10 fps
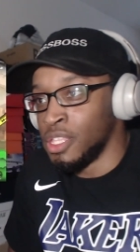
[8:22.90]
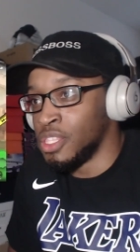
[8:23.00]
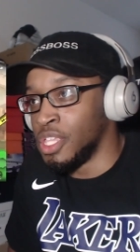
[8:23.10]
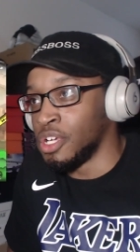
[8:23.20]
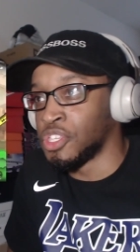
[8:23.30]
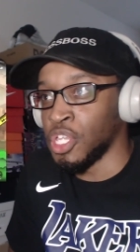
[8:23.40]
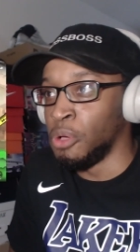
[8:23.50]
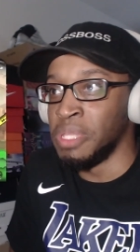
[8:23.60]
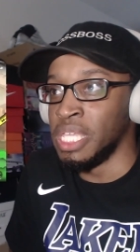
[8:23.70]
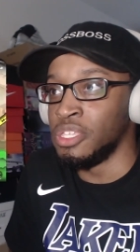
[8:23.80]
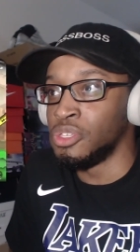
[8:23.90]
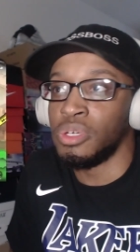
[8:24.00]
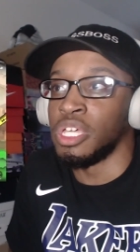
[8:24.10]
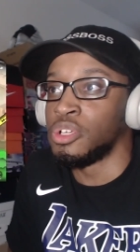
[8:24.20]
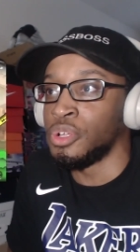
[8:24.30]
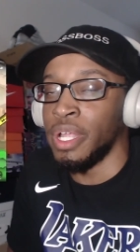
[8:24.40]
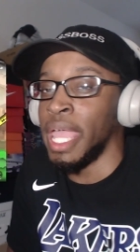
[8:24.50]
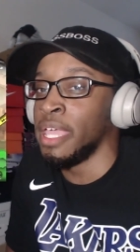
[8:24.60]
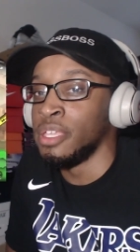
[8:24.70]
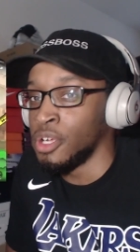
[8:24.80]
there's so many you can
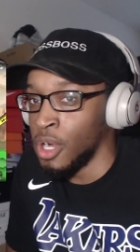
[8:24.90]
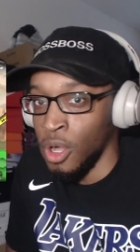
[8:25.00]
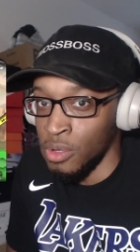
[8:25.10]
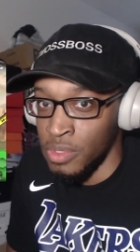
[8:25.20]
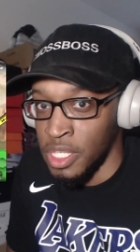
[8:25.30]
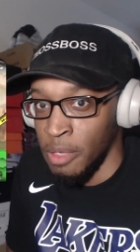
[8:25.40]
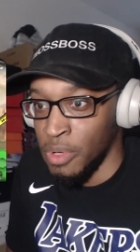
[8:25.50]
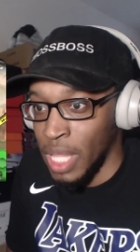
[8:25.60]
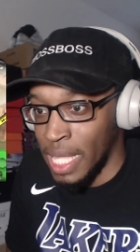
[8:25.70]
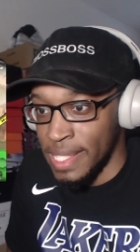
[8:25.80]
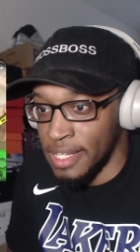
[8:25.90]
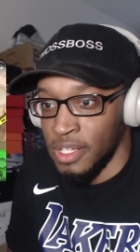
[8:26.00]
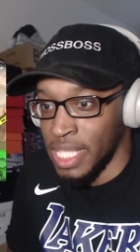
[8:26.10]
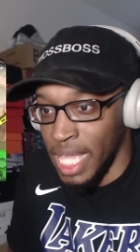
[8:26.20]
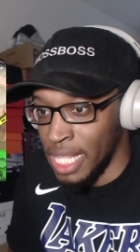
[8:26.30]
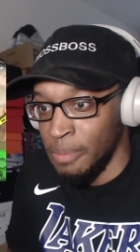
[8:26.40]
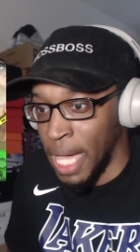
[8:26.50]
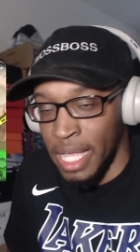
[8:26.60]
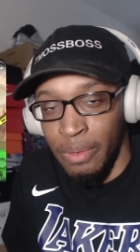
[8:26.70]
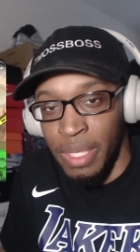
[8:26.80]
create your own symbol like literally
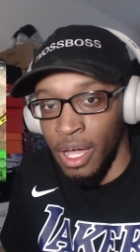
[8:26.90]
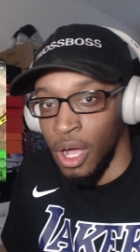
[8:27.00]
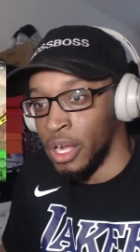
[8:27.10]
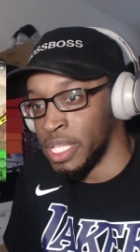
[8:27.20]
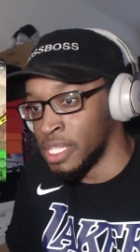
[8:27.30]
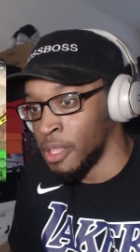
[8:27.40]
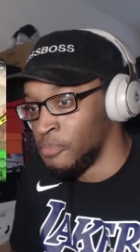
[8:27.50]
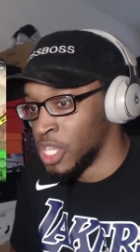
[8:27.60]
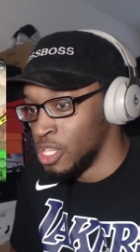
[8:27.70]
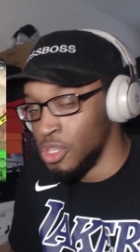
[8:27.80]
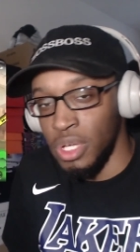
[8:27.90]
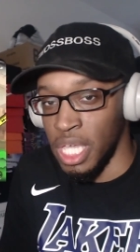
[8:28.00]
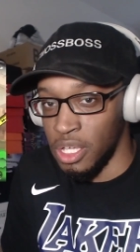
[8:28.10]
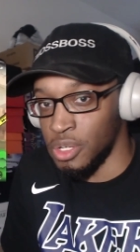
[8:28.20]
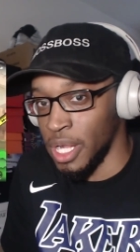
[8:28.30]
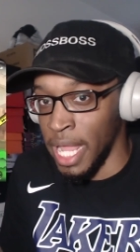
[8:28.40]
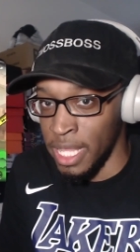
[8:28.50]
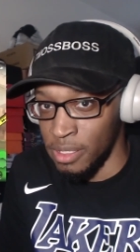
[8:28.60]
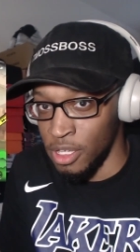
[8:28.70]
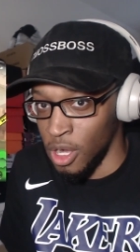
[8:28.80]
anybody can be an artist you can
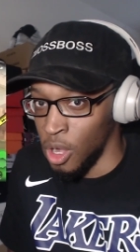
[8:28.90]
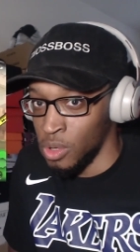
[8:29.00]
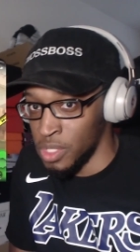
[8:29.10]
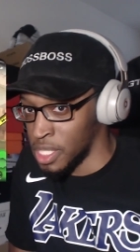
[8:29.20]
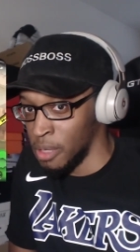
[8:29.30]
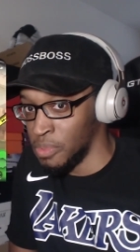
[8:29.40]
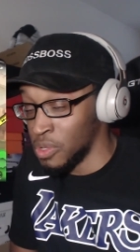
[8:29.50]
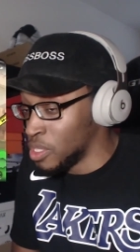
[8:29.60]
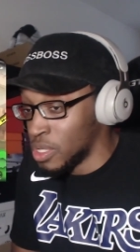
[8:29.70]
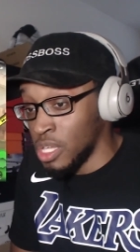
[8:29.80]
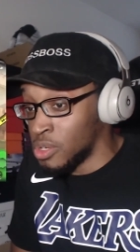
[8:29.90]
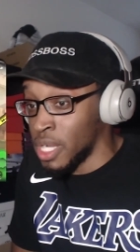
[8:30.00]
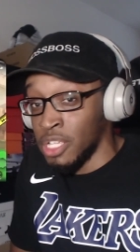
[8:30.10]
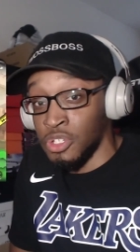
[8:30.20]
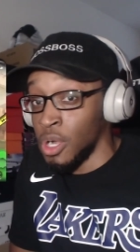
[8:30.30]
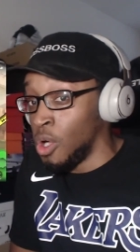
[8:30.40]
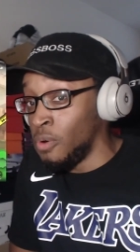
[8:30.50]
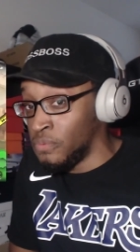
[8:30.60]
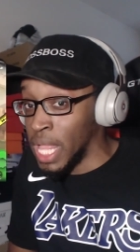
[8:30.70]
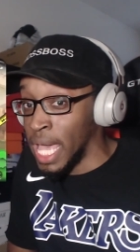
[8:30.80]
create your own symbol you can create your own
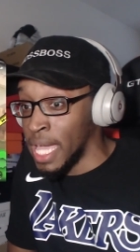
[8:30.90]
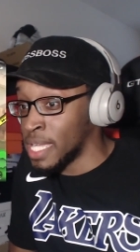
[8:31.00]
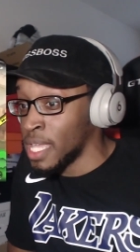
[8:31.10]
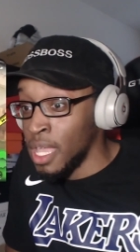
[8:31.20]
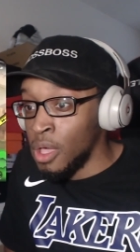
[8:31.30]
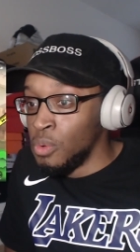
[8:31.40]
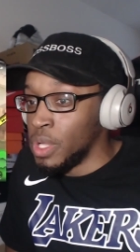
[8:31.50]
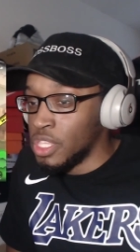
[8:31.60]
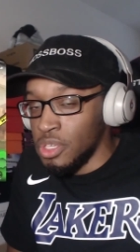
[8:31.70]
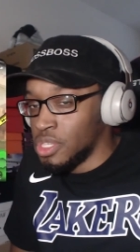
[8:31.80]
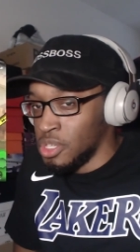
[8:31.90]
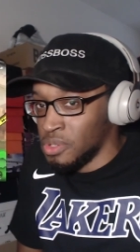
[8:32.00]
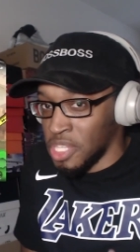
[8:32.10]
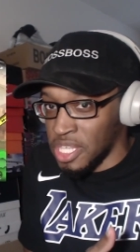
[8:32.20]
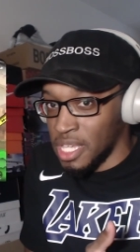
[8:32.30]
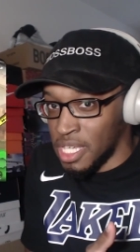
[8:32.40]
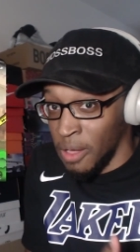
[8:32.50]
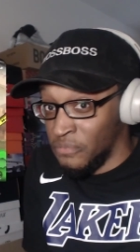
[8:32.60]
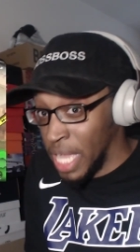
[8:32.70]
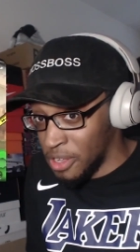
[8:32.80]
flag when you use
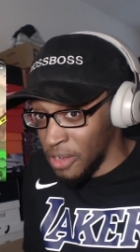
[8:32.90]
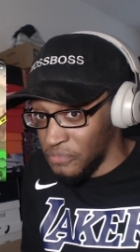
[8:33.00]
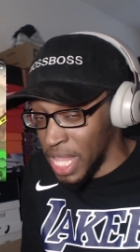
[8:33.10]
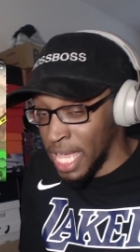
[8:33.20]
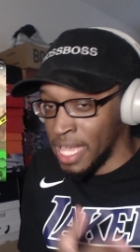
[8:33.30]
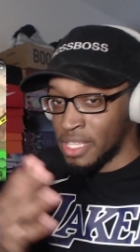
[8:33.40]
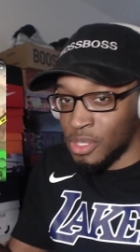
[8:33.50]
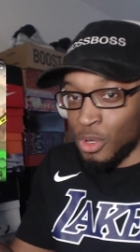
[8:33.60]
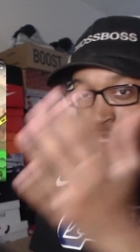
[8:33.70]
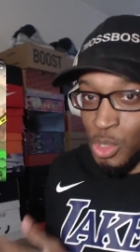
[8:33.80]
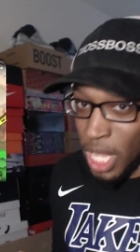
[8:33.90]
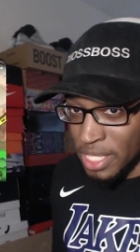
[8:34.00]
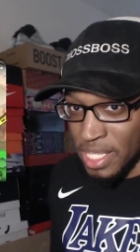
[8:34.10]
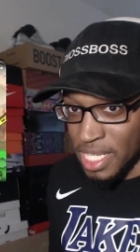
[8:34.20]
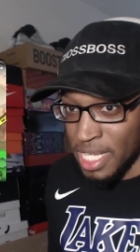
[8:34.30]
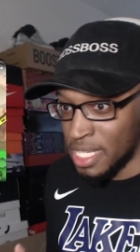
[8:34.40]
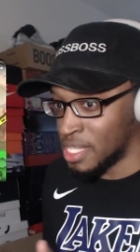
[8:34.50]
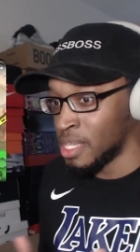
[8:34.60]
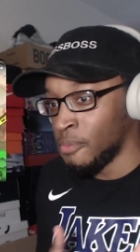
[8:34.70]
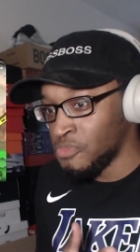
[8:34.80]
confederate flags or
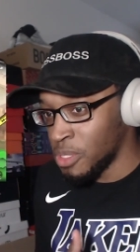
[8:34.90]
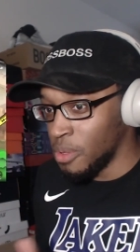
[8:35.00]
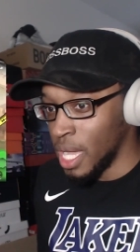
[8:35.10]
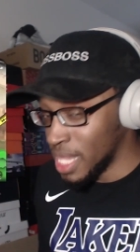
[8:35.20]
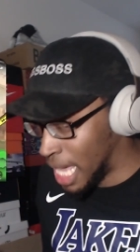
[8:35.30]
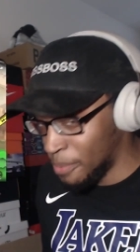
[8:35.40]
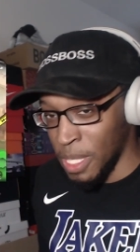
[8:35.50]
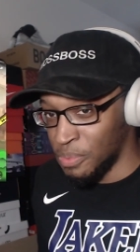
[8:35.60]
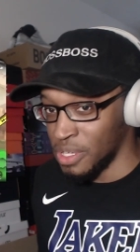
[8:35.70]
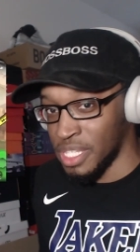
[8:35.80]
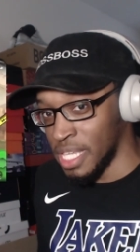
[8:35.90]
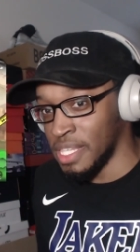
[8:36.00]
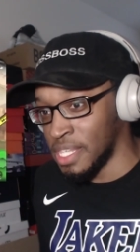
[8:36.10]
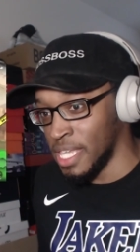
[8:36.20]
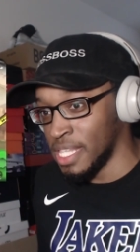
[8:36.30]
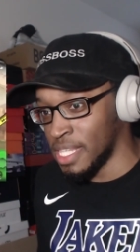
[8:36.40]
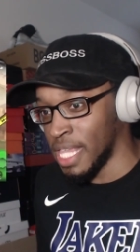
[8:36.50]
swastikas a lot of people is going to see it as